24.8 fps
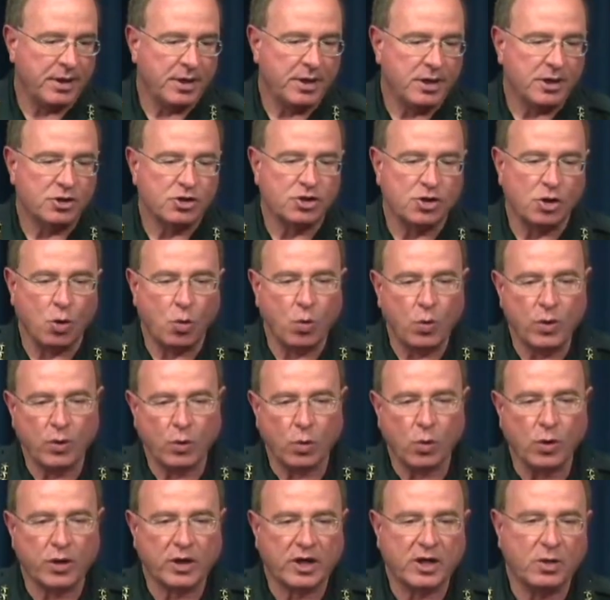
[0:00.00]
So we're
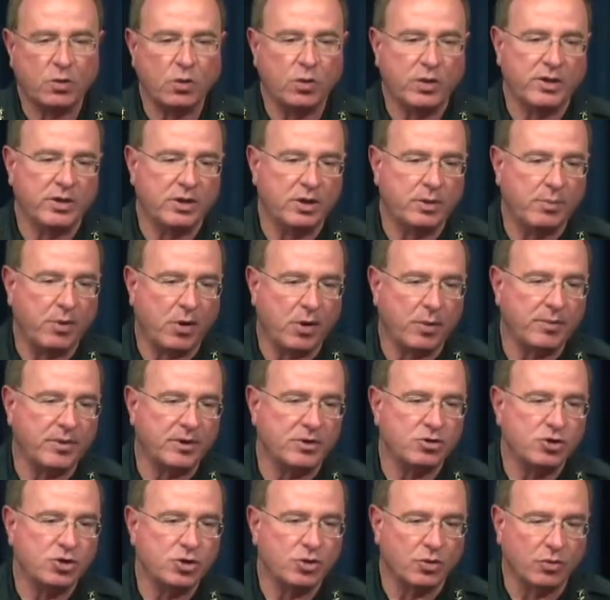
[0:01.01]
working with the Department
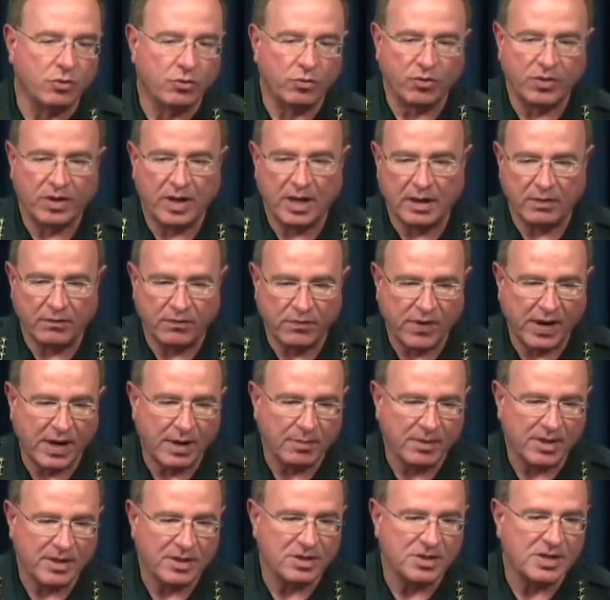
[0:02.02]
of Children and
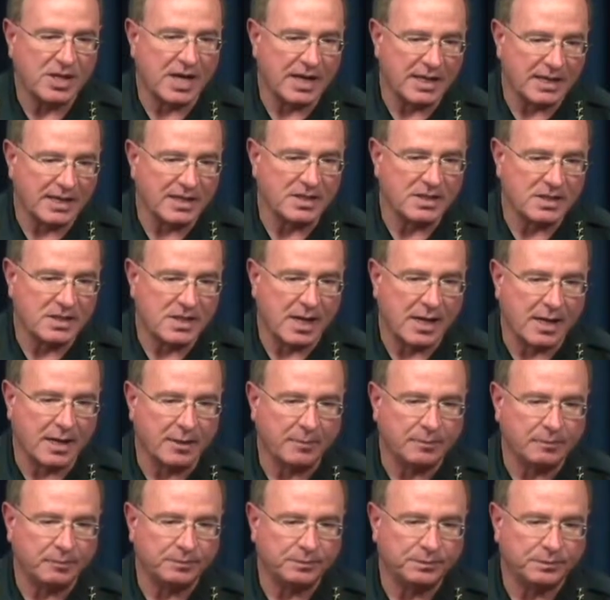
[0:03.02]
Families at this
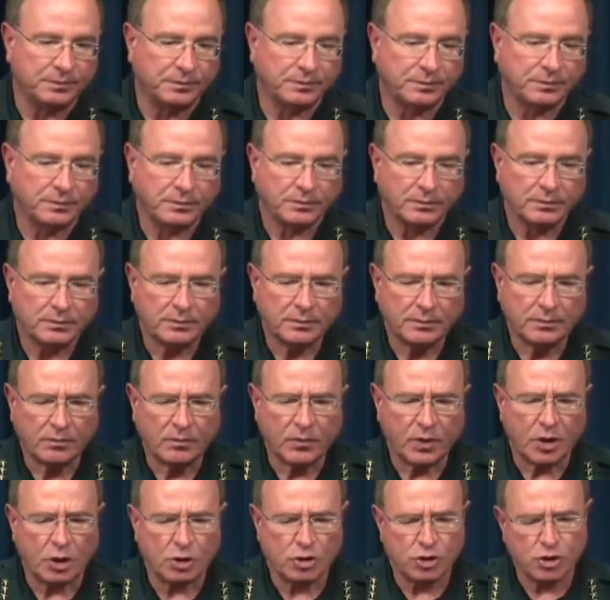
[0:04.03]
time.
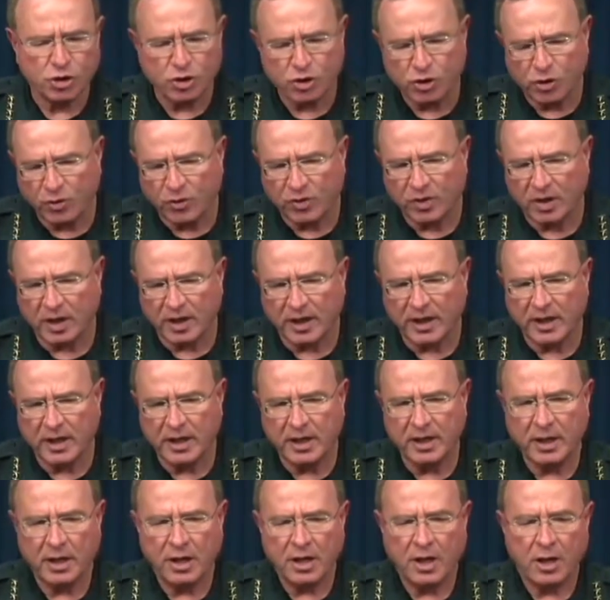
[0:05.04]
Certainly,
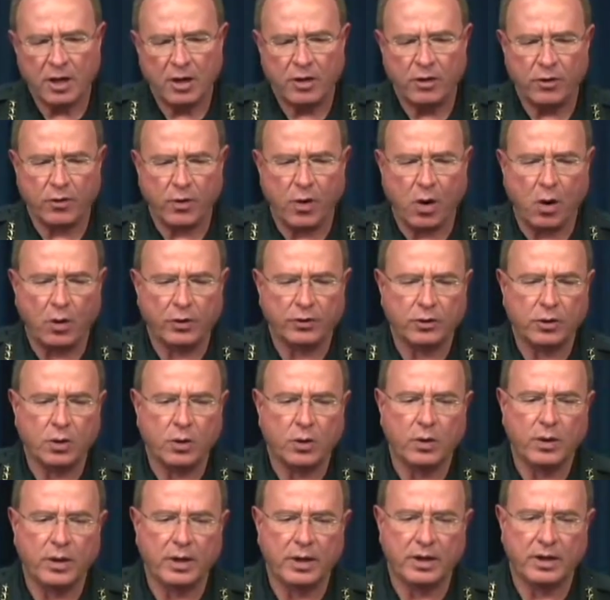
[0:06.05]
there are
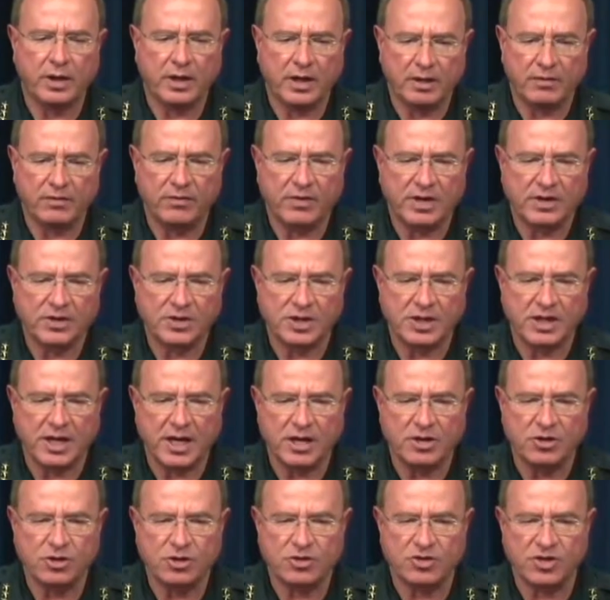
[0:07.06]
ongoing
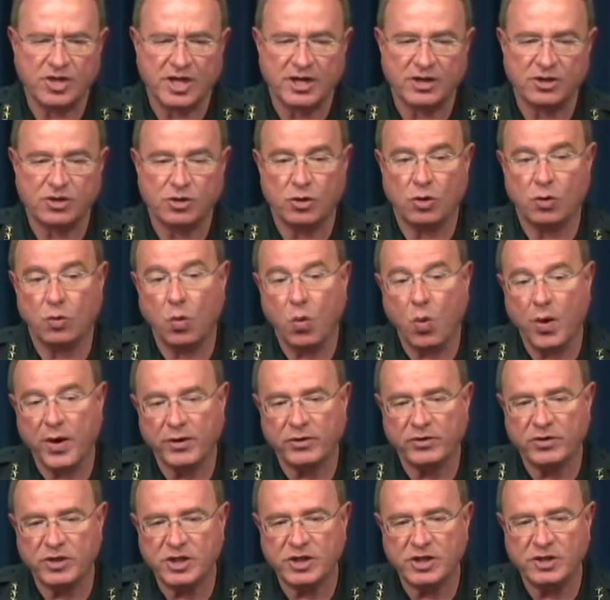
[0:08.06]
investigations as to where
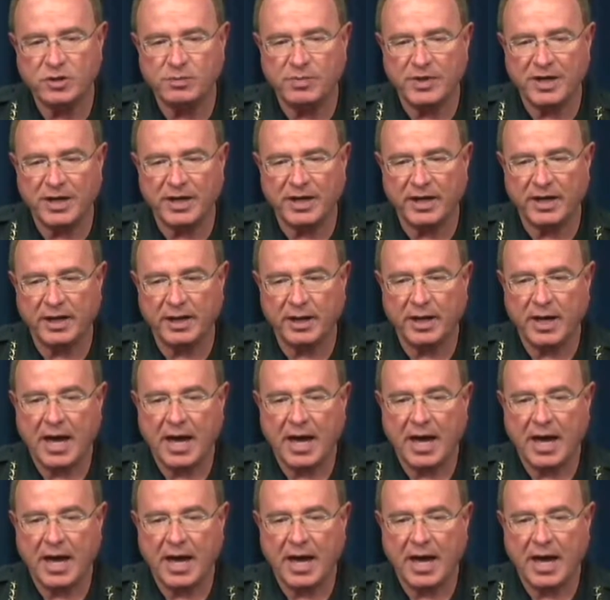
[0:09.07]
she's been,